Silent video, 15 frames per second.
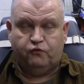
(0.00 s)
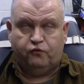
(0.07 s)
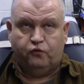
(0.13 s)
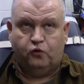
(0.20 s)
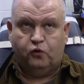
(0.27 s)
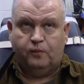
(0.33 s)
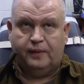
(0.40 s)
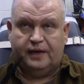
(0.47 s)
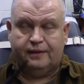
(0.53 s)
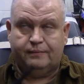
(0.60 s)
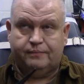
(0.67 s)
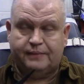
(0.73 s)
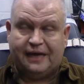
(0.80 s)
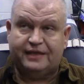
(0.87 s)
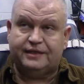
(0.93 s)
for my
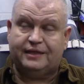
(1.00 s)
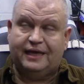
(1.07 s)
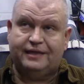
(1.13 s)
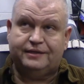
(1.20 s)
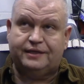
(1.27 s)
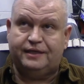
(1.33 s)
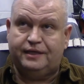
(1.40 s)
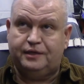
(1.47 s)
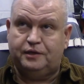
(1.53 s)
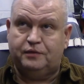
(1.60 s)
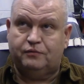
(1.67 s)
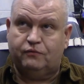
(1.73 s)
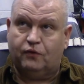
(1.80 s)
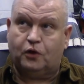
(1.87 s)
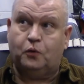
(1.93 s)
at at the
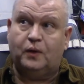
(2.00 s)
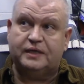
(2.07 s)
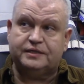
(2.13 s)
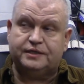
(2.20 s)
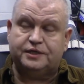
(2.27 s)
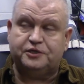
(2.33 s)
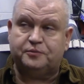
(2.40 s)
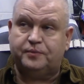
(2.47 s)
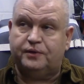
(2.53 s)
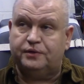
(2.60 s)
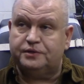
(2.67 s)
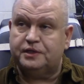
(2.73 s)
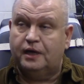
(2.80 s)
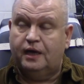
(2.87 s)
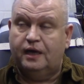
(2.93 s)
request, I suppose,